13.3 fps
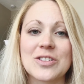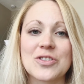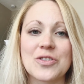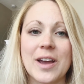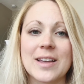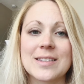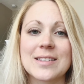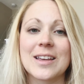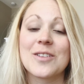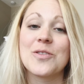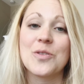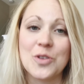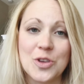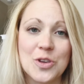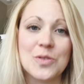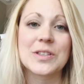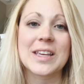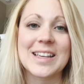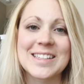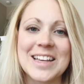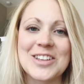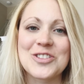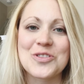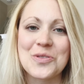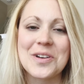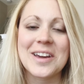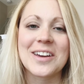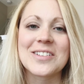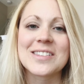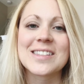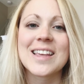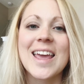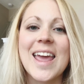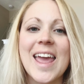Stress Using Essential Oils.